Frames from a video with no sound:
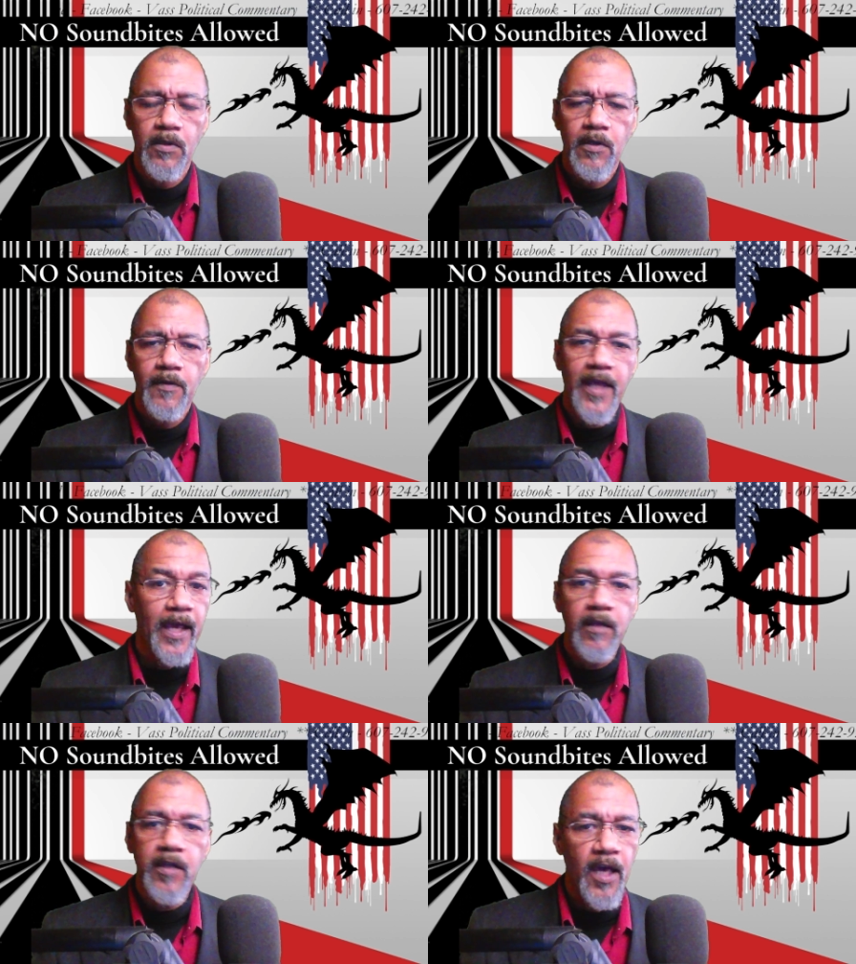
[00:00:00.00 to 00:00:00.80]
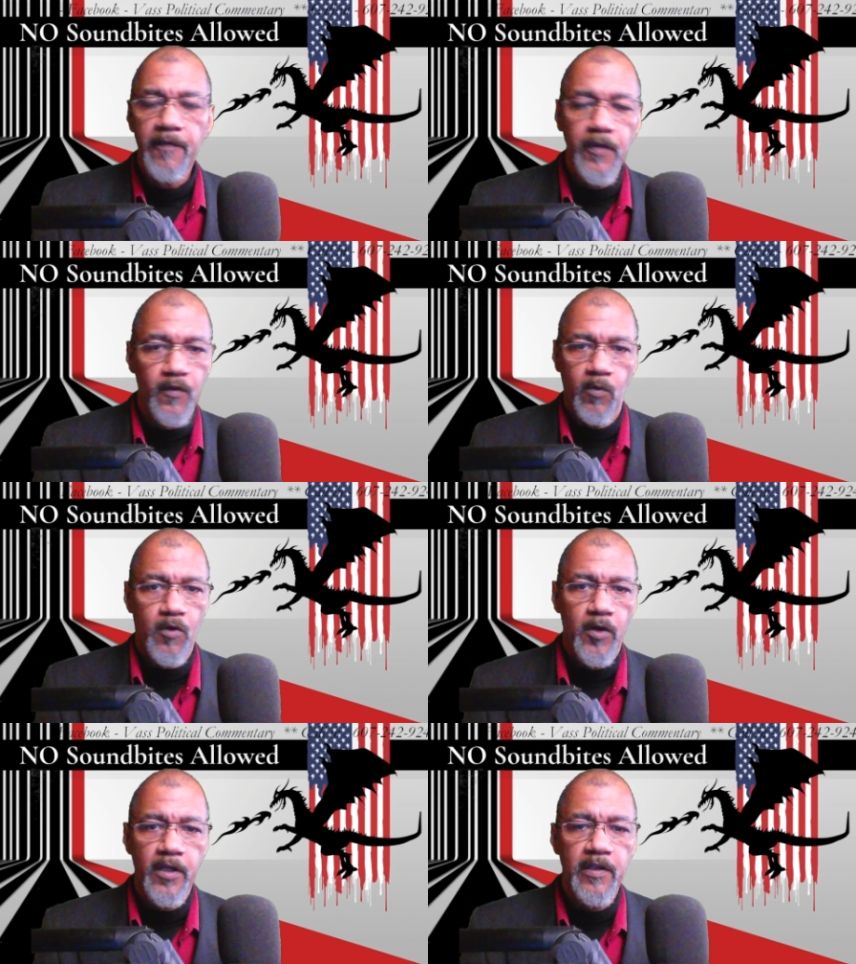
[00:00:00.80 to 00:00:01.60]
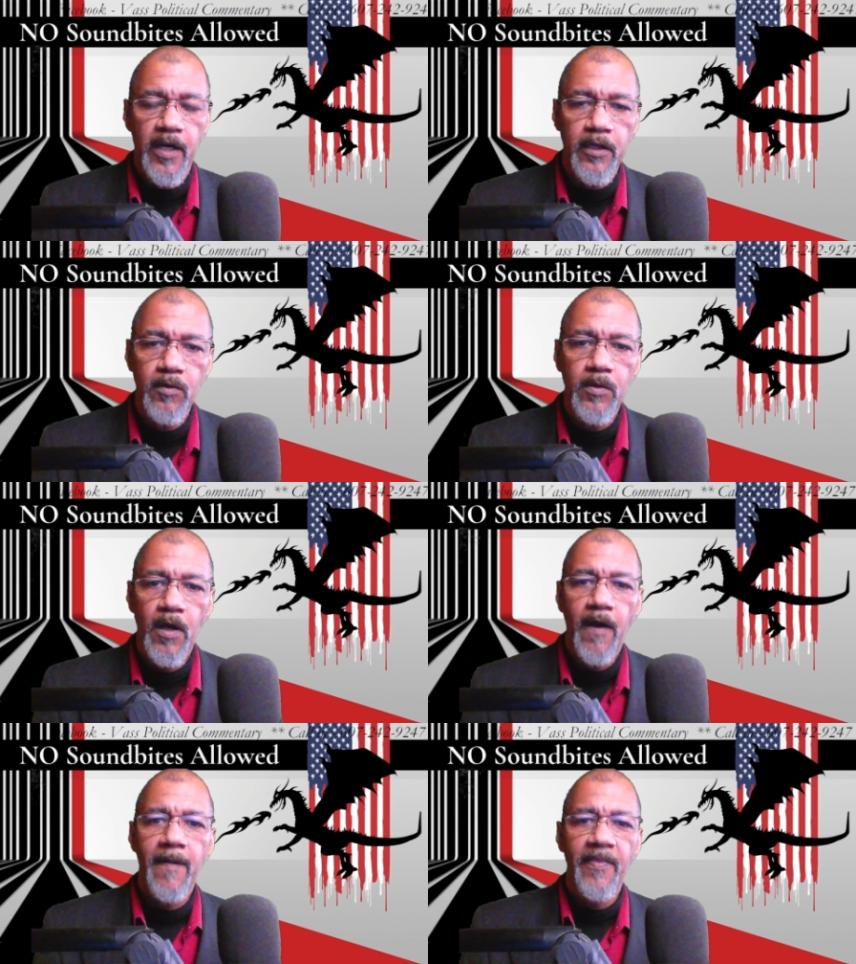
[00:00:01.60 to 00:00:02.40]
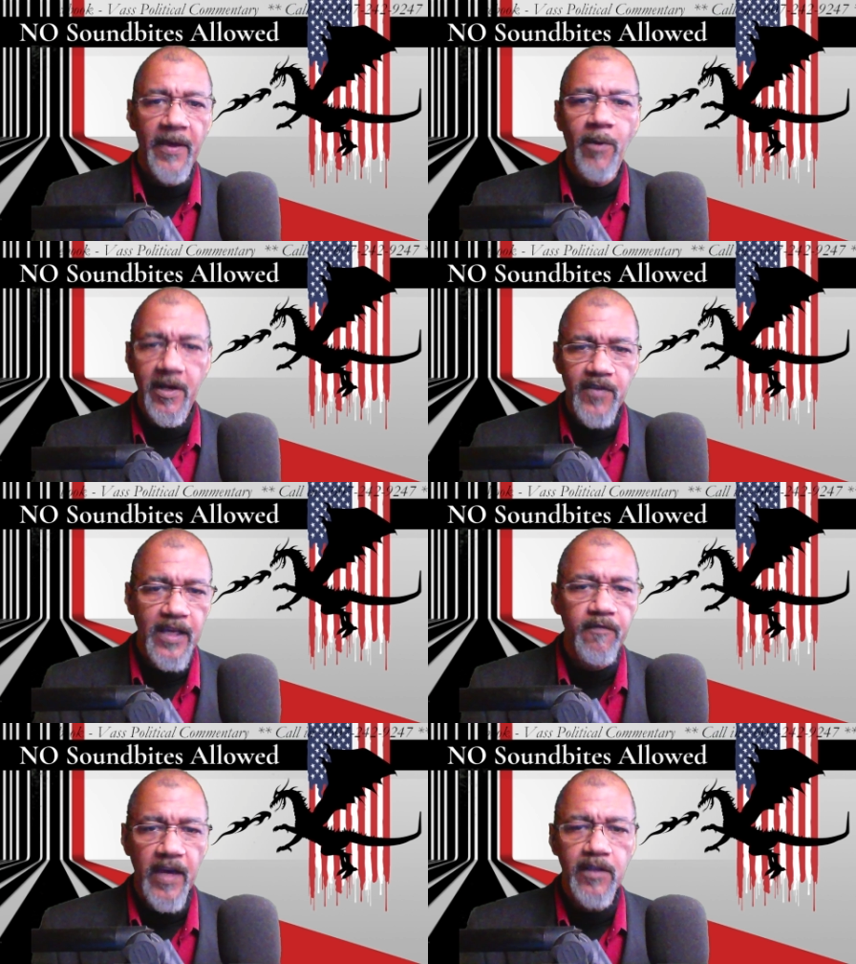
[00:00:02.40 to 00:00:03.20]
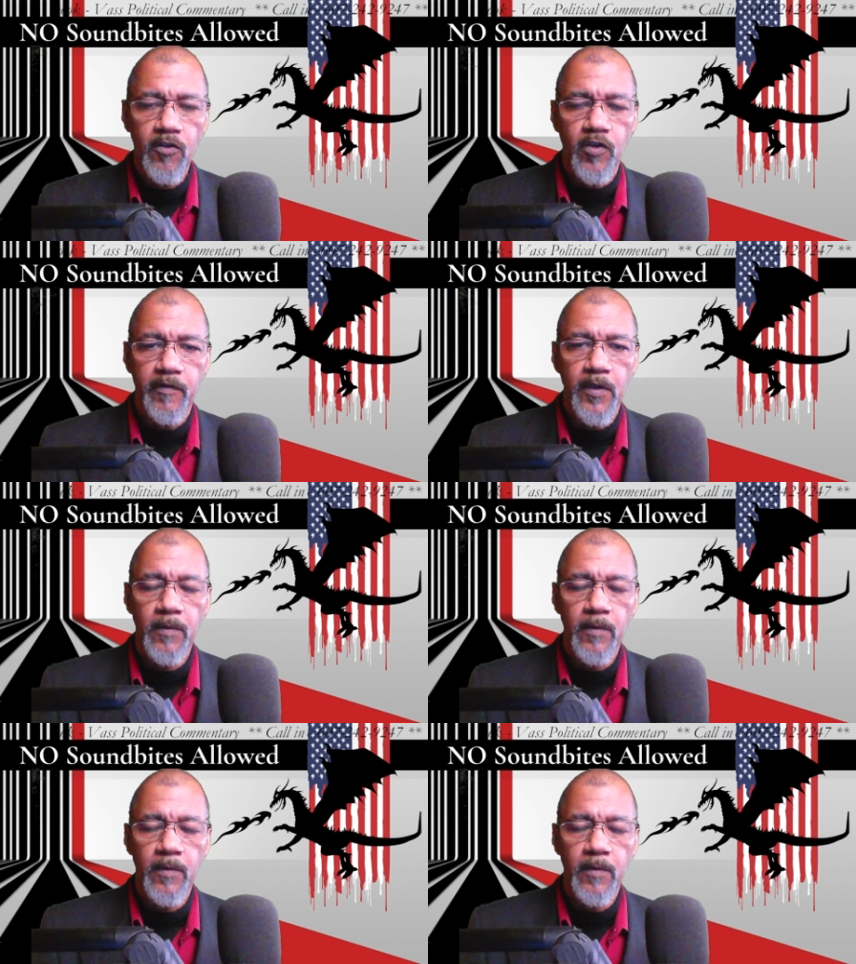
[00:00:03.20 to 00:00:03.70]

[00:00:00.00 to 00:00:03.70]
The ATF isn't going to tell you. They want to take advantage of you.